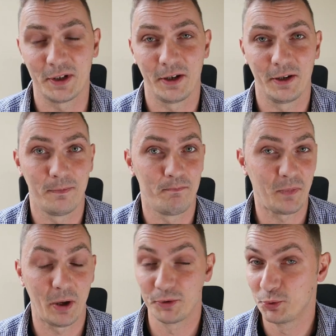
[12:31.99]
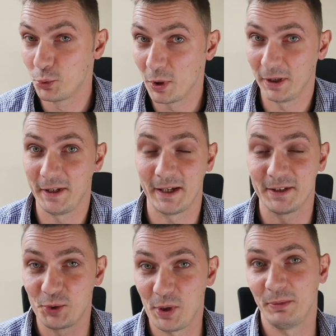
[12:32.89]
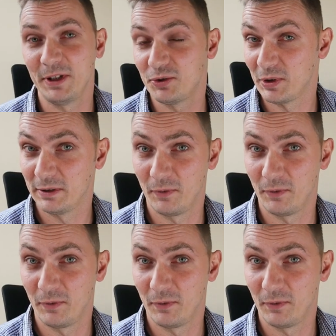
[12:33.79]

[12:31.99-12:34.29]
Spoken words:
I was really extremely stressed,